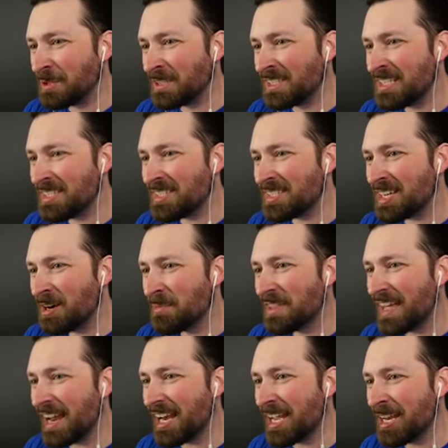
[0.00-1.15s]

Please tell me that